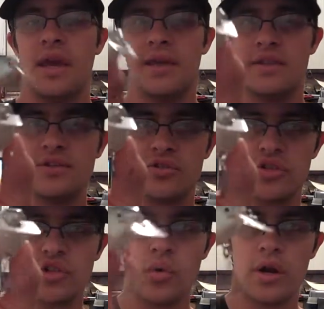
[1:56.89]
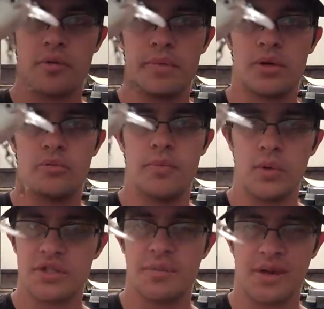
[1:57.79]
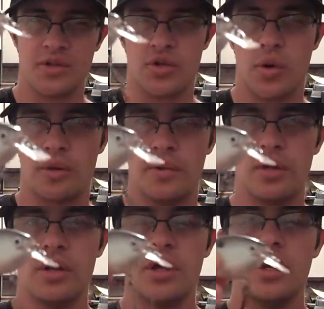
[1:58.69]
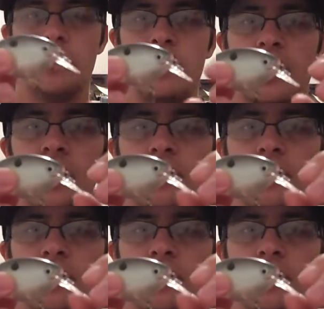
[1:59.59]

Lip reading: And these are square bill. Most of mine are square bill, but